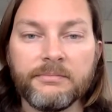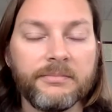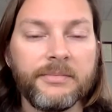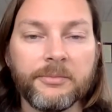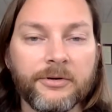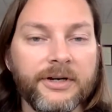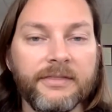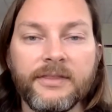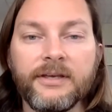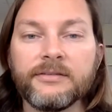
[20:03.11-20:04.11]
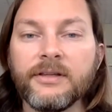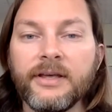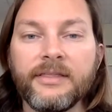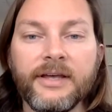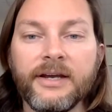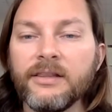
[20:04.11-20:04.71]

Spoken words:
memory and things like that.